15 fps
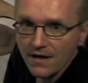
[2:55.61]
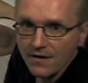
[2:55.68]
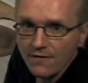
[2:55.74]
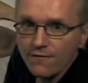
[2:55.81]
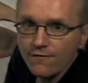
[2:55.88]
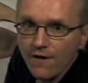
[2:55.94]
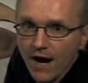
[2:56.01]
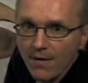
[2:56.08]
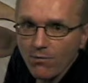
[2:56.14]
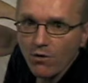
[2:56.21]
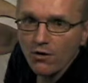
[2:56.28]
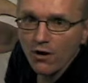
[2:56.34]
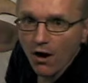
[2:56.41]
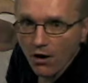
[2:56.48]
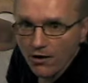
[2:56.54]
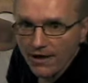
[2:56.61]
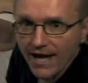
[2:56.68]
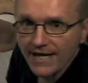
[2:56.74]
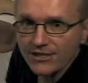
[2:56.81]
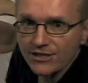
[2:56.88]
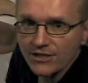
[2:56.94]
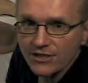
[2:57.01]
They're
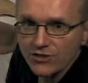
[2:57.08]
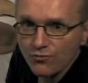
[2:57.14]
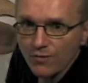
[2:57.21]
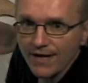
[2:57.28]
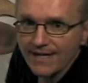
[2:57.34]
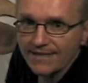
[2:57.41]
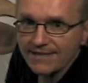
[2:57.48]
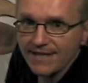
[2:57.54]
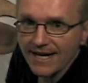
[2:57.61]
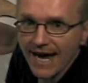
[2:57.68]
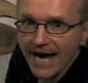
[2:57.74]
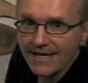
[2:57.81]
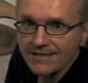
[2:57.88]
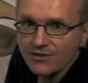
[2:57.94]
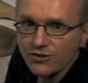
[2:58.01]
fibrocartilaginous rings that act